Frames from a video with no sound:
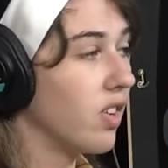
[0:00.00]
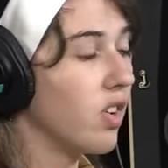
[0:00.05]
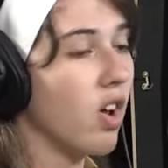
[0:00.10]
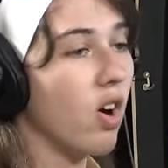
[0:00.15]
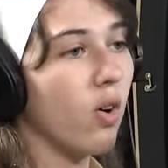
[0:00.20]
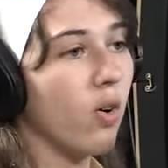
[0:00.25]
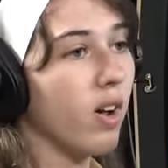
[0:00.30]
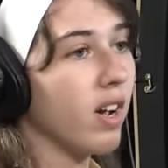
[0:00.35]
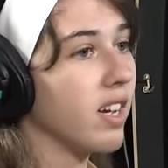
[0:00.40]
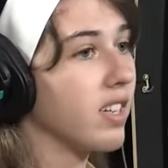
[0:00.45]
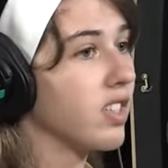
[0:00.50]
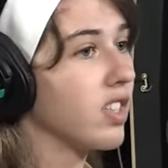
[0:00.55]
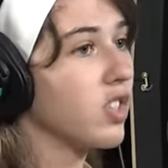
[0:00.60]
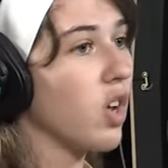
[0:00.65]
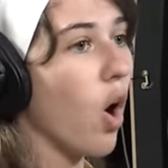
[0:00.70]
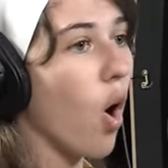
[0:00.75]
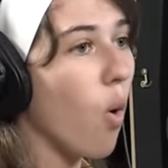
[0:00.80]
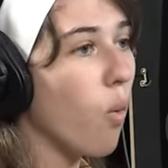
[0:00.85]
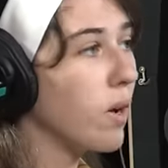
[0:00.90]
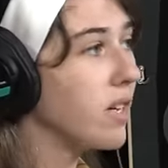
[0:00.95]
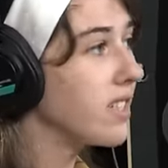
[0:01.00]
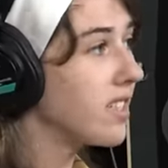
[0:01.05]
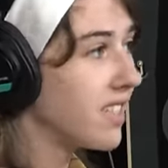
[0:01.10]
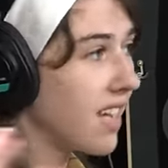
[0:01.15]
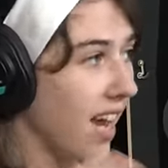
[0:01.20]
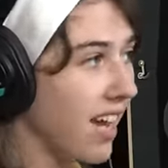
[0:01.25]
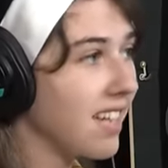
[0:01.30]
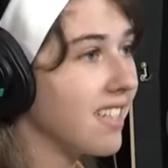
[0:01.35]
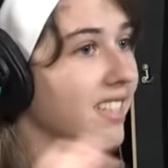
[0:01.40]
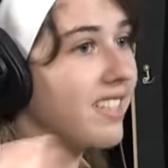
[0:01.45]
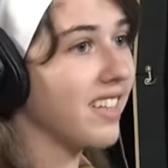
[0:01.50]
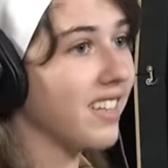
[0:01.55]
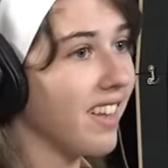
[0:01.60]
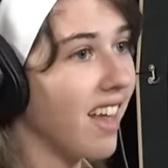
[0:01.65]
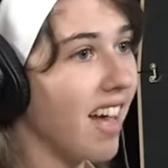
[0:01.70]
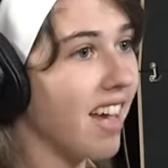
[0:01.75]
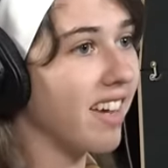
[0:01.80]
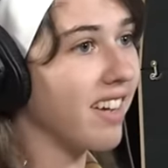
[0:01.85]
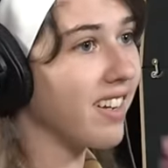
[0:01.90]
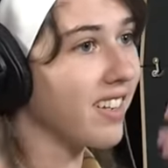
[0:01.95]
no because it's color. always tasted they just didn't
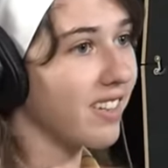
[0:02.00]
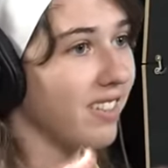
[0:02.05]
like, put the